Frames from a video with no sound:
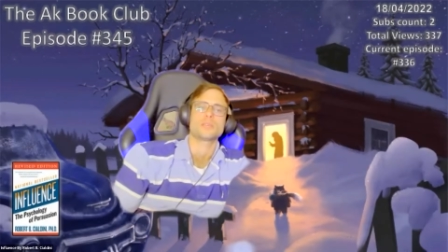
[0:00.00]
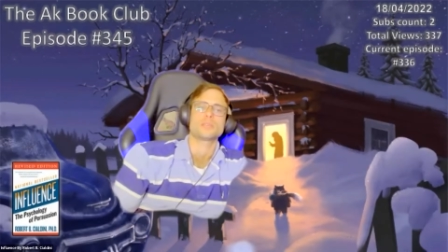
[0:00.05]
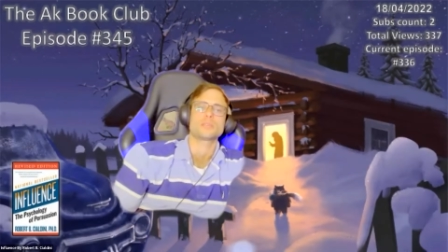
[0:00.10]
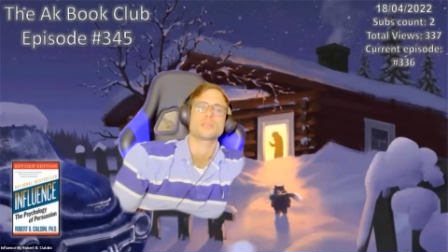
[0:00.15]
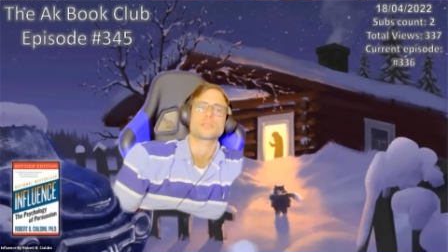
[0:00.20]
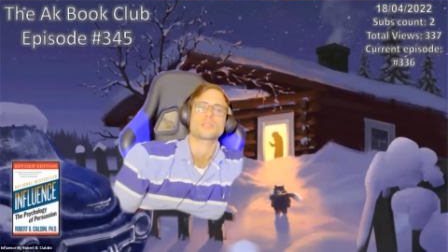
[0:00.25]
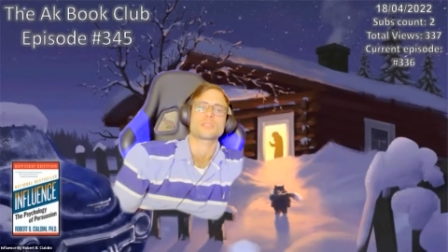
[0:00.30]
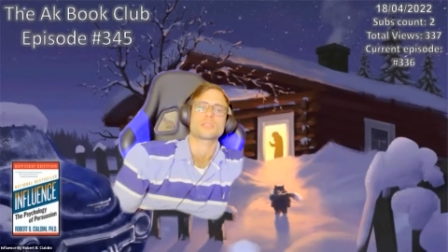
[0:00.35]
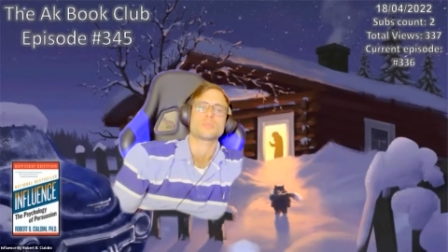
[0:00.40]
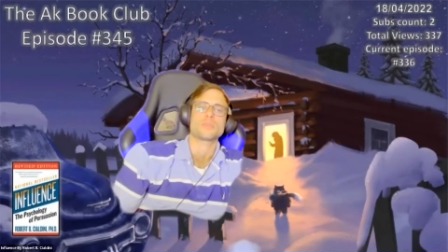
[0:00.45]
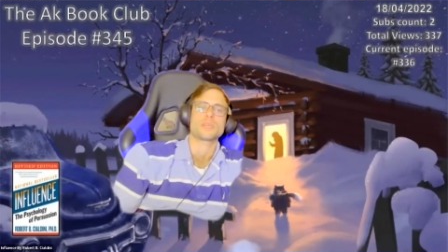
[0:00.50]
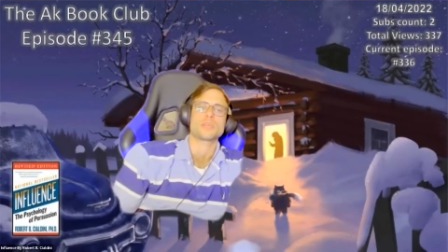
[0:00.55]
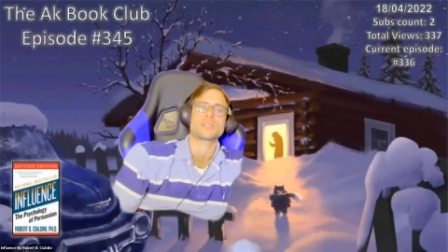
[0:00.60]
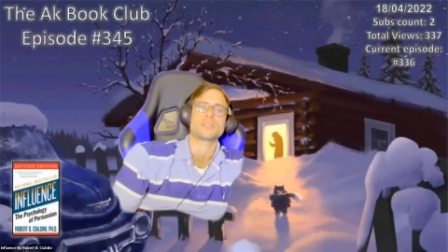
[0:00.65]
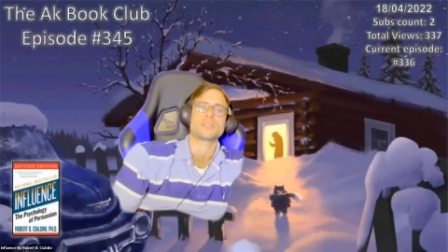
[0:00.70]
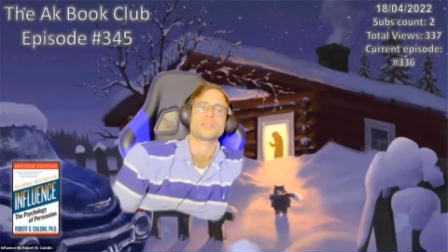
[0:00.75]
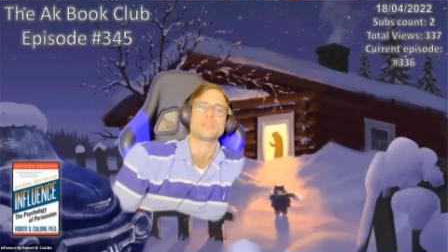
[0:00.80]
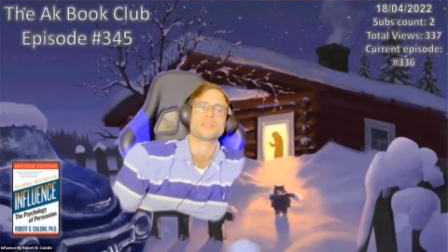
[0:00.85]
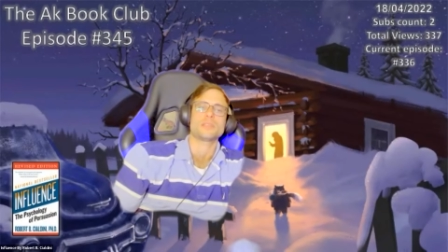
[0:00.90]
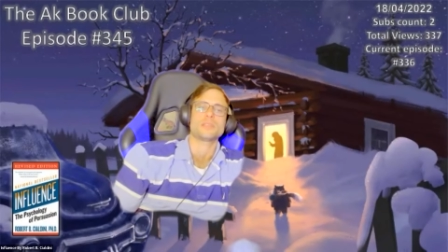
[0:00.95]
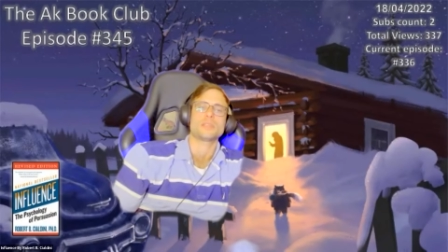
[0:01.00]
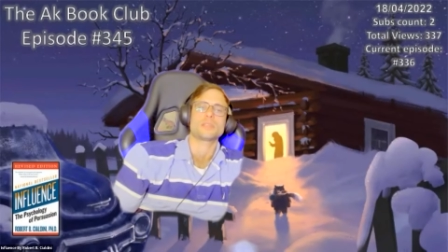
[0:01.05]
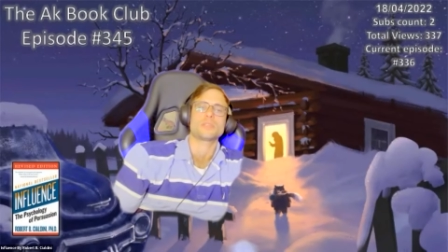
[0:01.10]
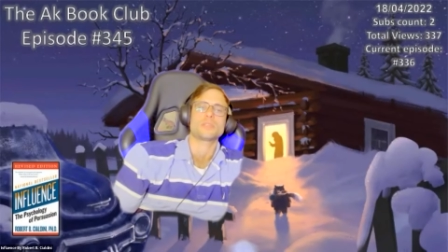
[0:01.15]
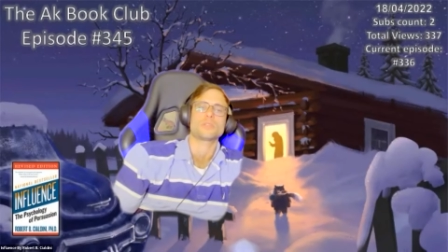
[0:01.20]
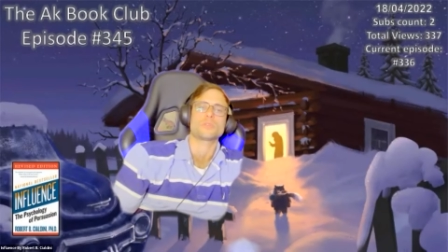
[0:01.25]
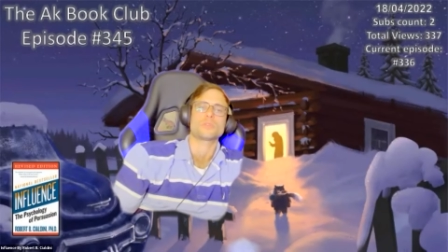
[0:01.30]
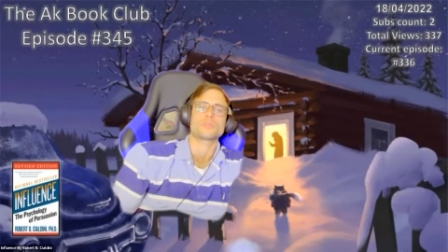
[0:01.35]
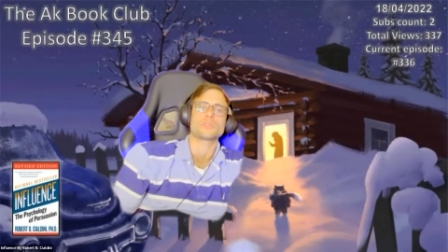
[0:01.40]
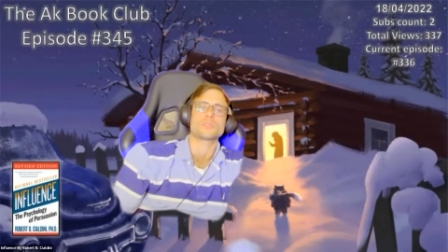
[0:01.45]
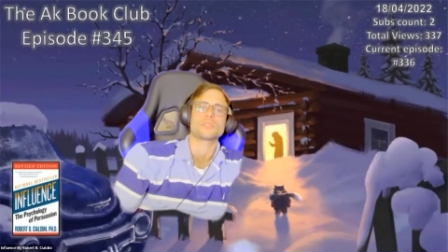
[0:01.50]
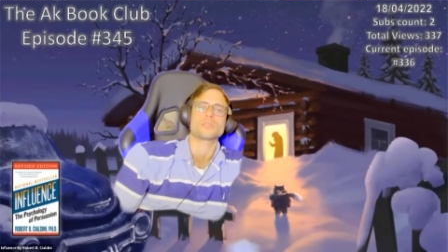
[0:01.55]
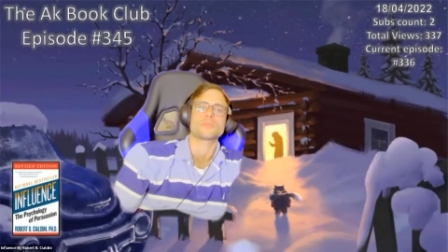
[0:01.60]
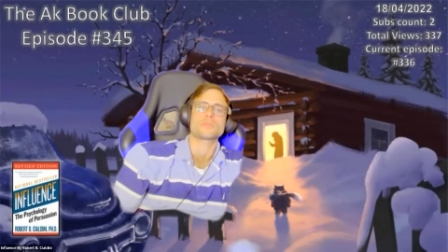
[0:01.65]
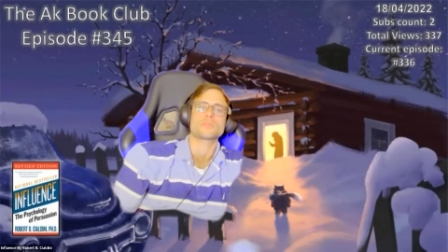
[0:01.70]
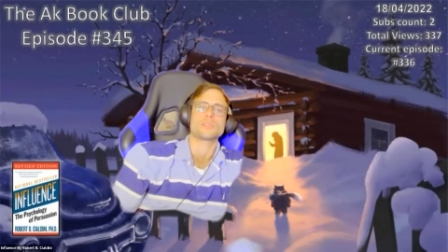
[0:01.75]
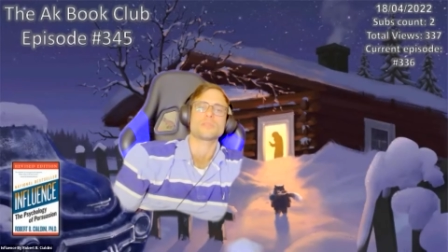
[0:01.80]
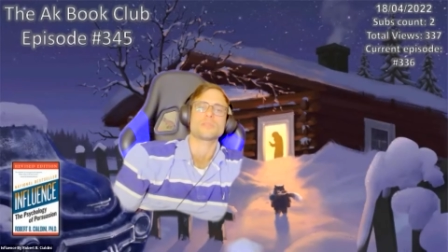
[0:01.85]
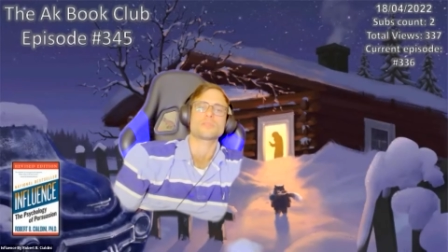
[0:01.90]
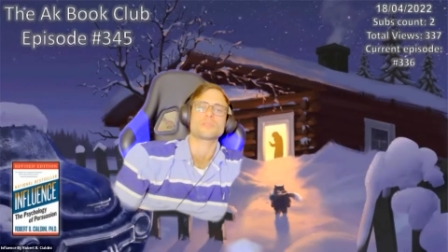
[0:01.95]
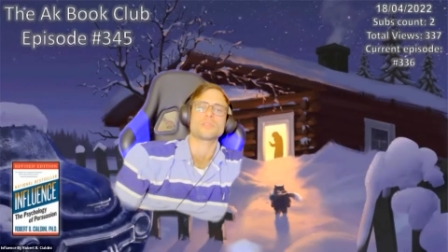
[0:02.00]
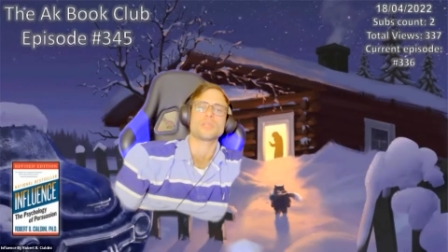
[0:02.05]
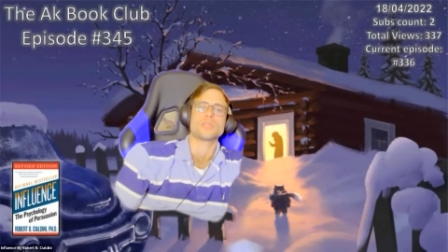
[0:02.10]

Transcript: they expected to see themselves